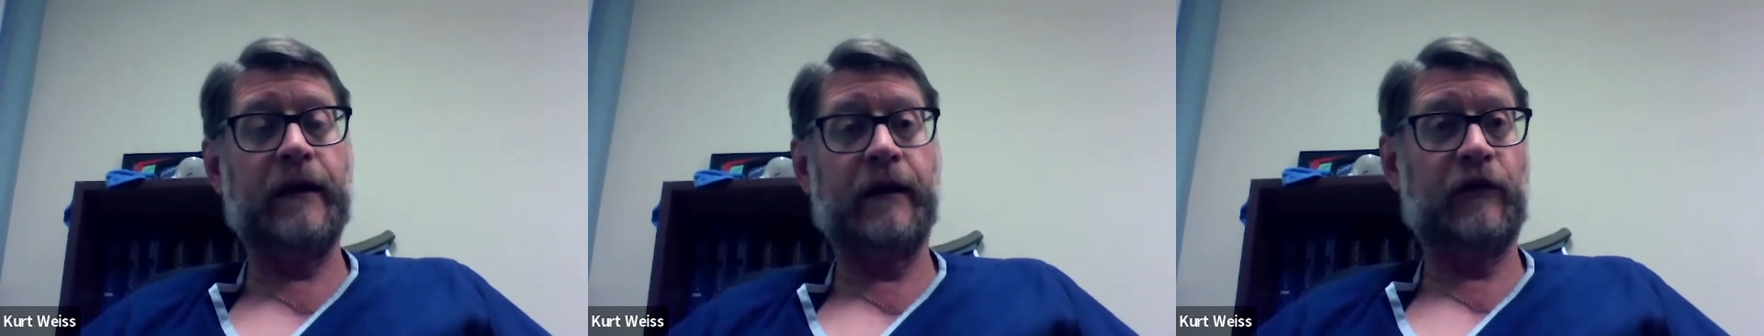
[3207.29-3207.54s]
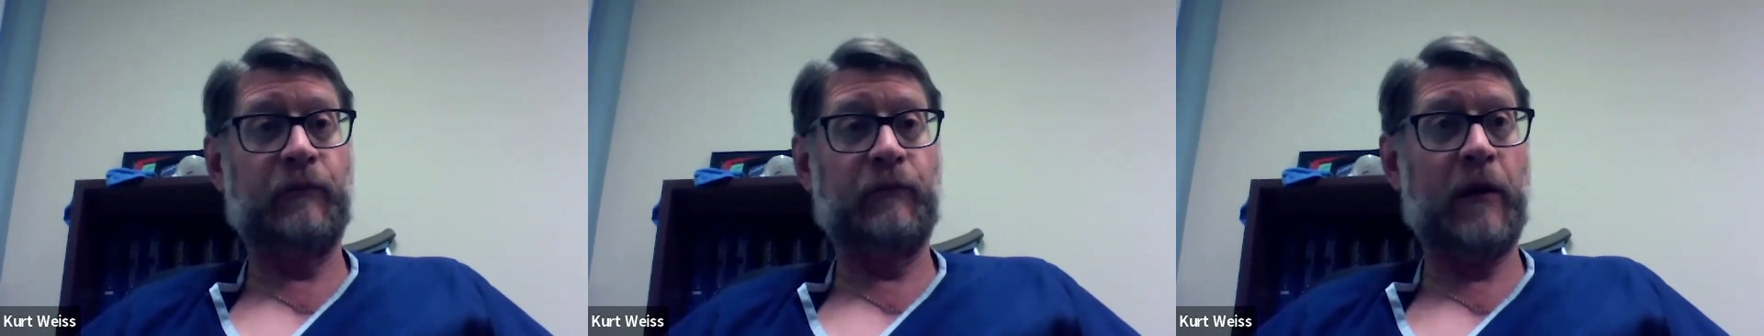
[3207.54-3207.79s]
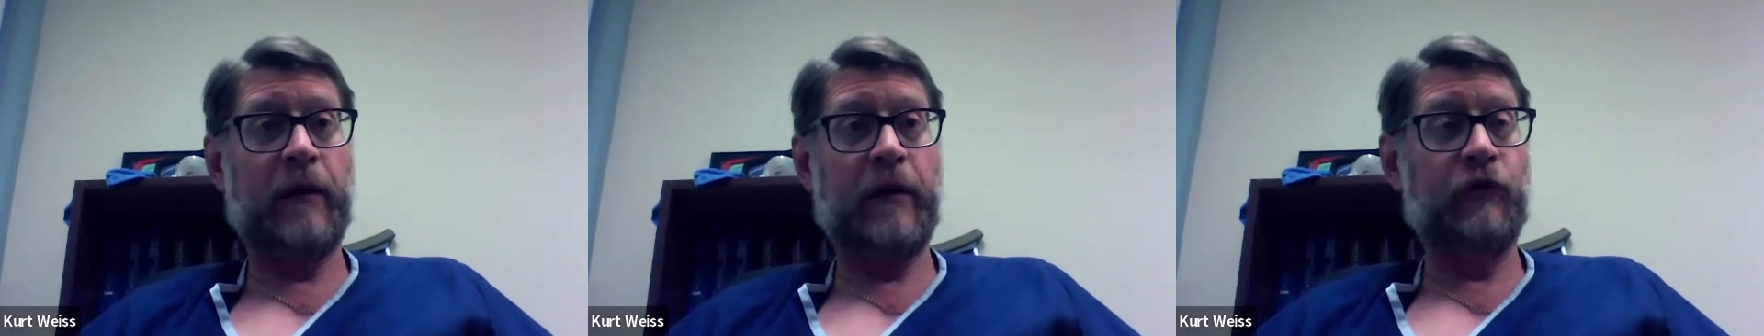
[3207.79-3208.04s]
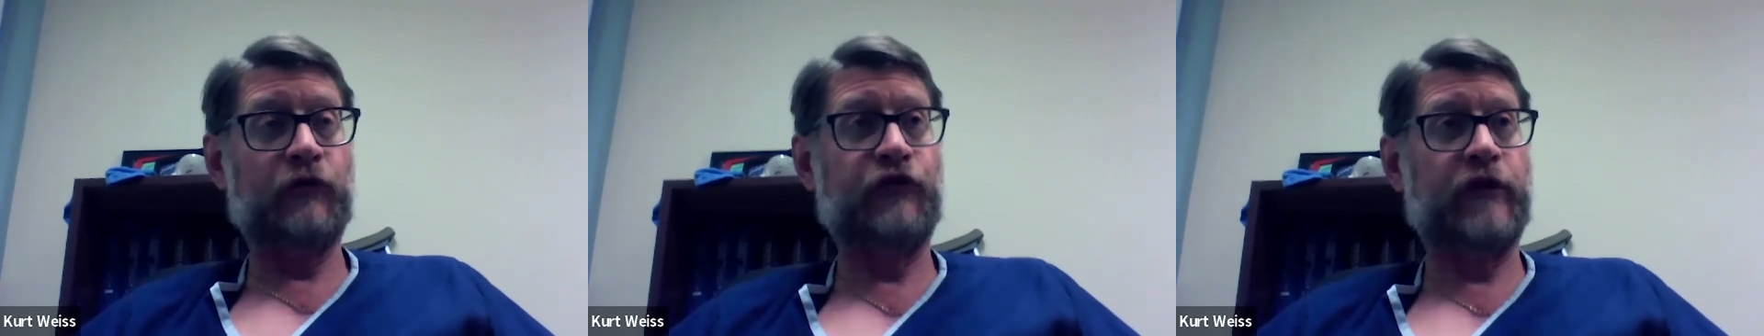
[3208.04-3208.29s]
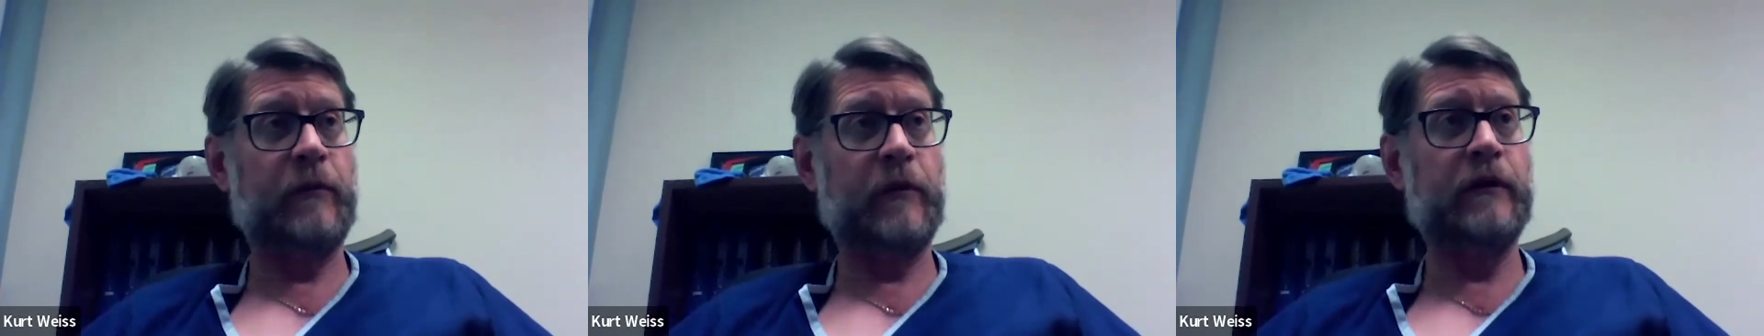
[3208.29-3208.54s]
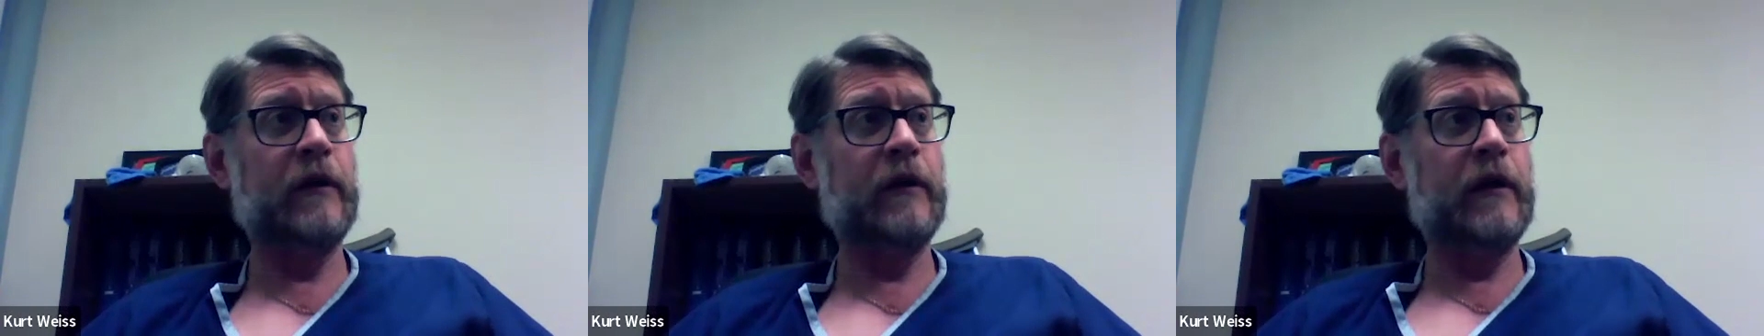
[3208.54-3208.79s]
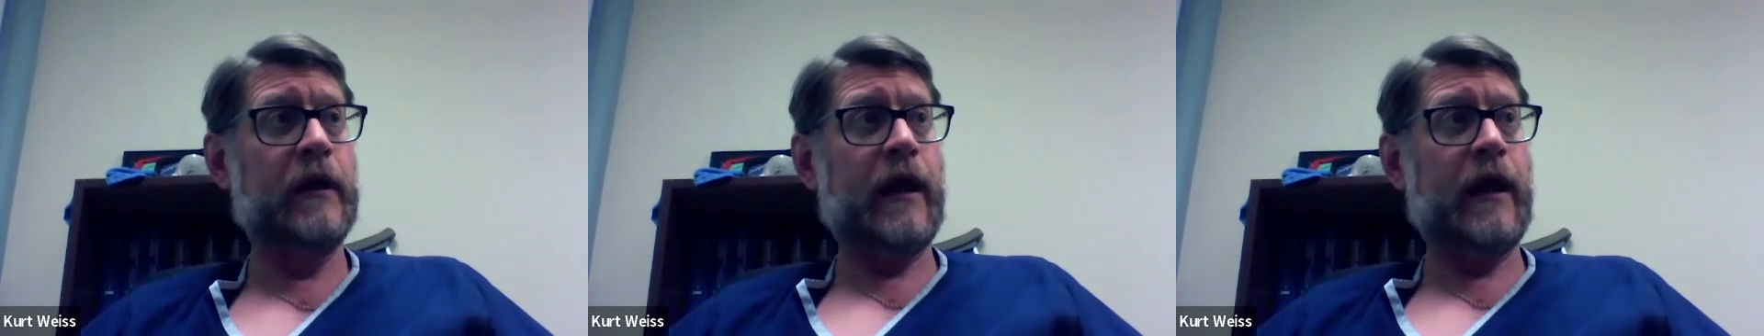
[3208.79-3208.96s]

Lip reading: in an experimental treatment,